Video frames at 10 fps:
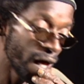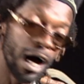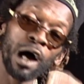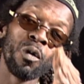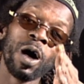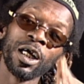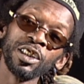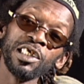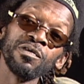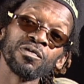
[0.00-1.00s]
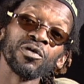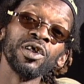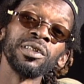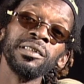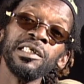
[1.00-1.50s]
I want
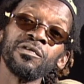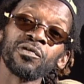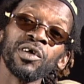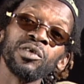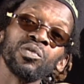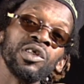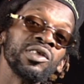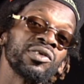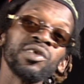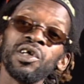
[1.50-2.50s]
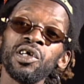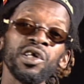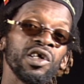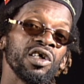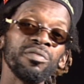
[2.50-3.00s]
different with the
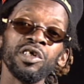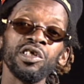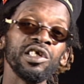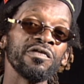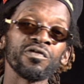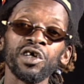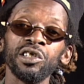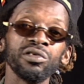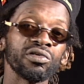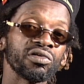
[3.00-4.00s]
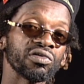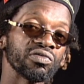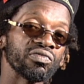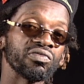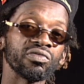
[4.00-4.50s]
same indifference.
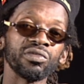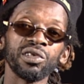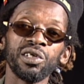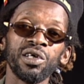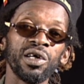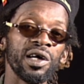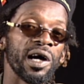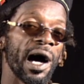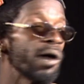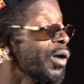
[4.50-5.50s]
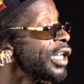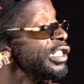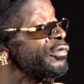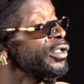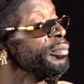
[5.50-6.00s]
I want
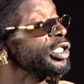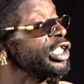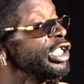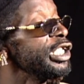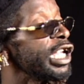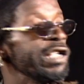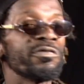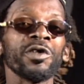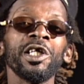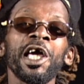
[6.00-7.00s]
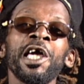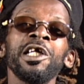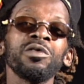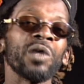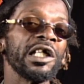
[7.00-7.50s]
different beginning, a different
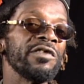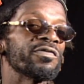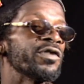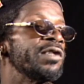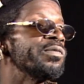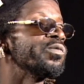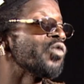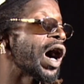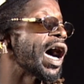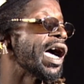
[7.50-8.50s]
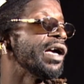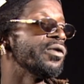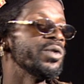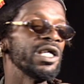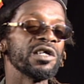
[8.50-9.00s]
end, a different why,
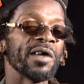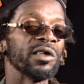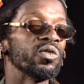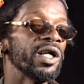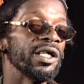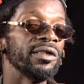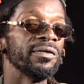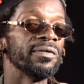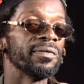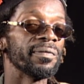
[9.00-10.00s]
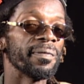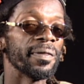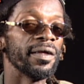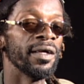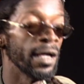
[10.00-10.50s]
where, and when.
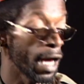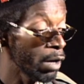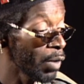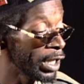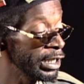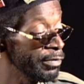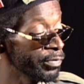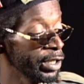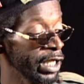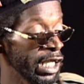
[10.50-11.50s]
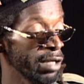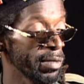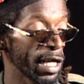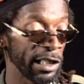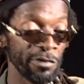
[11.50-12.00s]
I want different enemy,
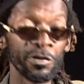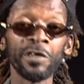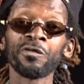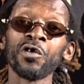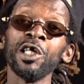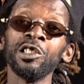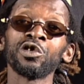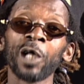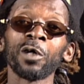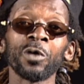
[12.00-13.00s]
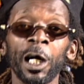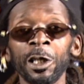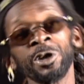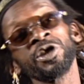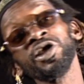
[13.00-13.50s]
a different friend, so I could get the
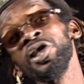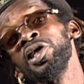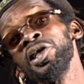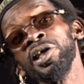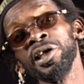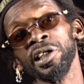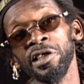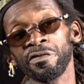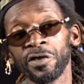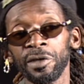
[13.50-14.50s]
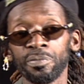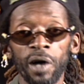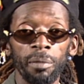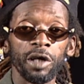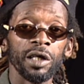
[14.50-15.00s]
same different
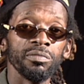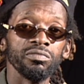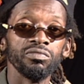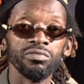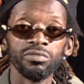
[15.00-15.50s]
problem.